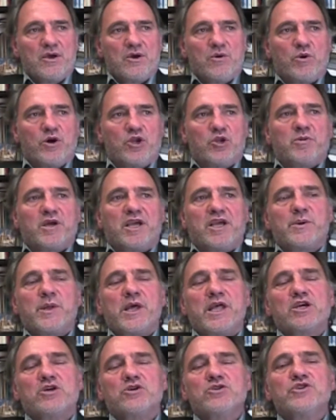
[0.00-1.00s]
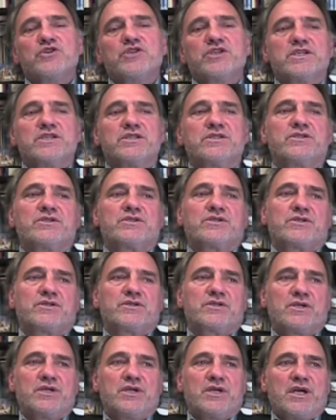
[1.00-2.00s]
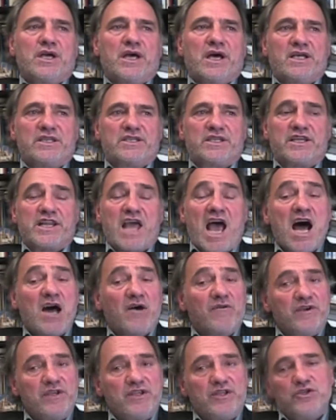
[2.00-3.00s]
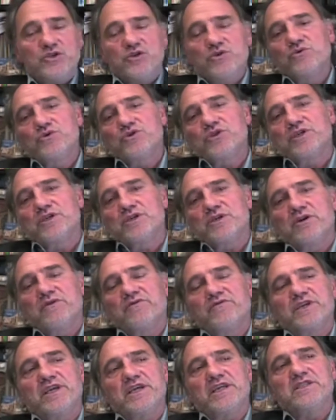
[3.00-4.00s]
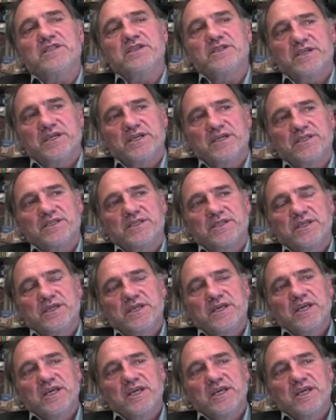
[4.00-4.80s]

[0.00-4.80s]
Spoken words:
One of my great concerns as an avid user of the internet,